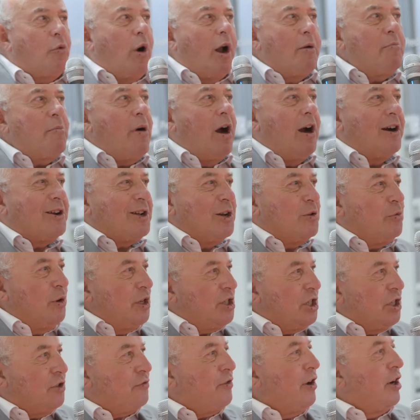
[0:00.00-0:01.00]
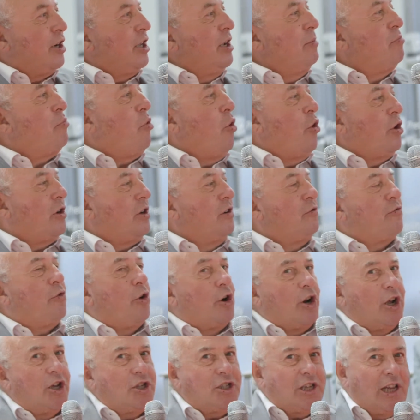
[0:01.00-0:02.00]
one market which is very important
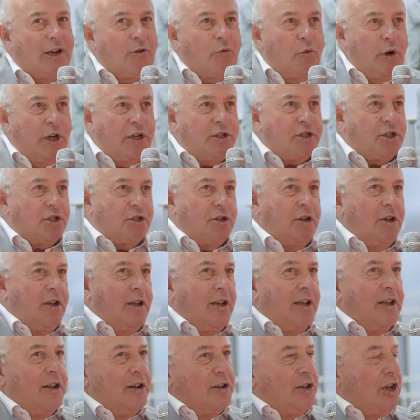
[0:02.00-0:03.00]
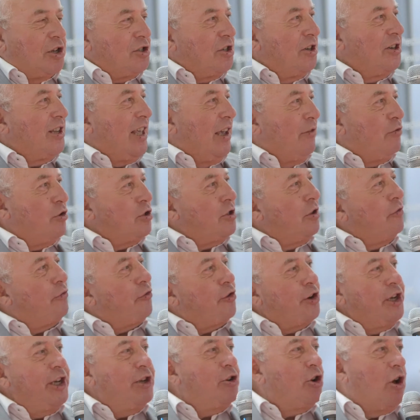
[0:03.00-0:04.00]
for us and which doesn't give us the
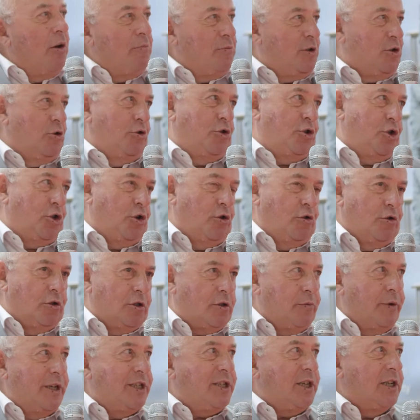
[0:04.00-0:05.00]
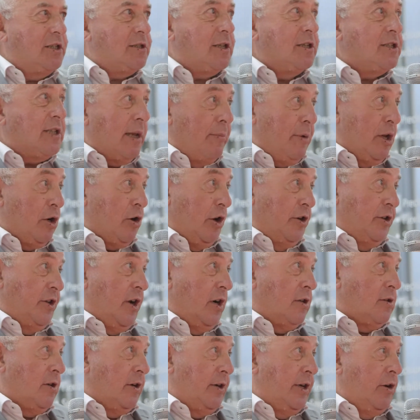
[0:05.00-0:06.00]
freedom to choose, which is the
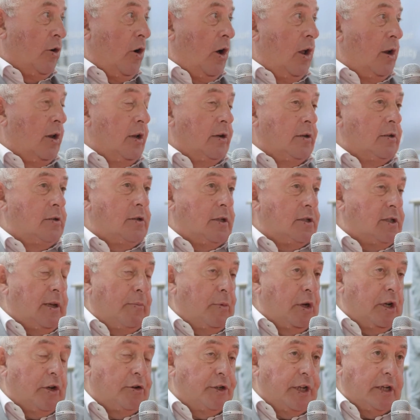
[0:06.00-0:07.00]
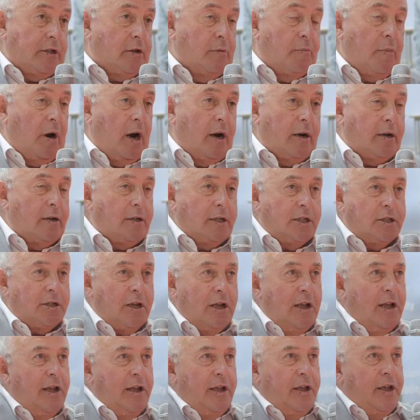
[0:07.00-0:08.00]
semiconductor in Holland. The semiconductor market is
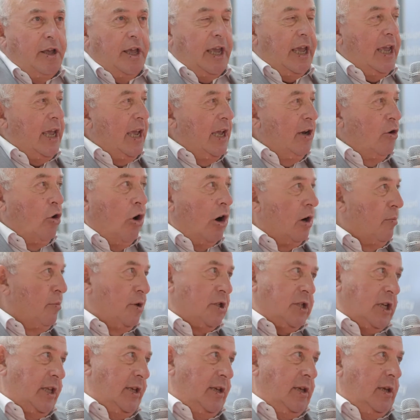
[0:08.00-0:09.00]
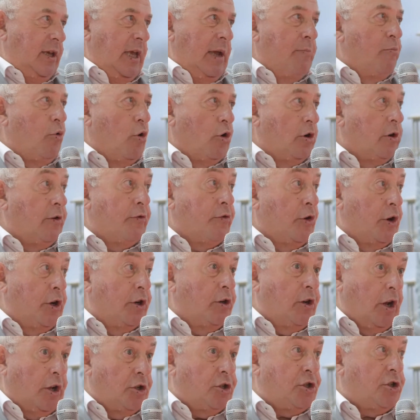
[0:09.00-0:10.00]
enormously important for
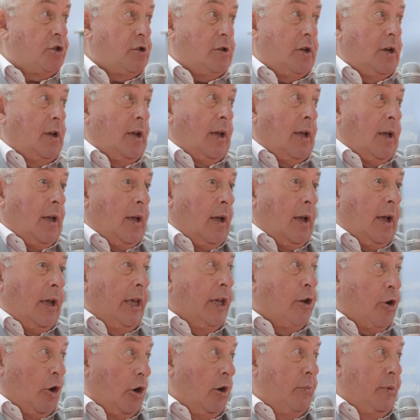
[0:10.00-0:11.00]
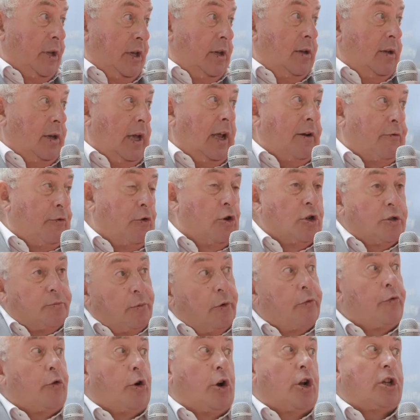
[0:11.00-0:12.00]
the Dutch economy at first,
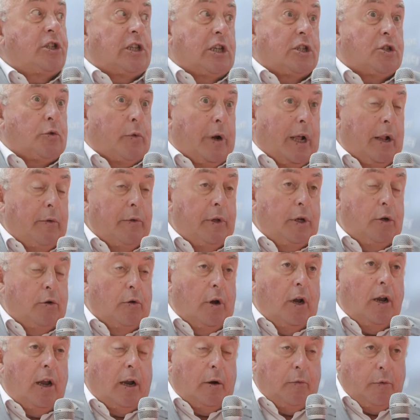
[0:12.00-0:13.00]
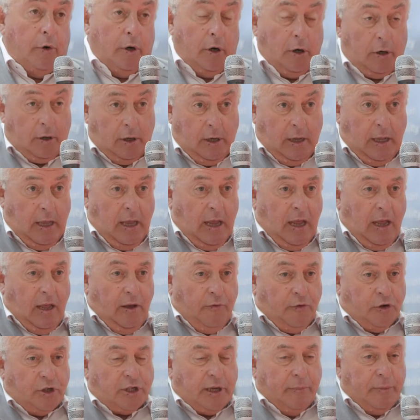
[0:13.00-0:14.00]
but for us as well. We do a lot of work
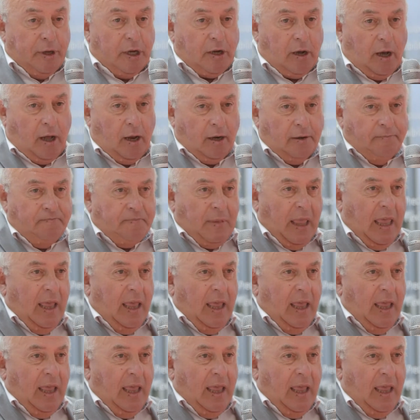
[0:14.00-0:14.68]
for semicon.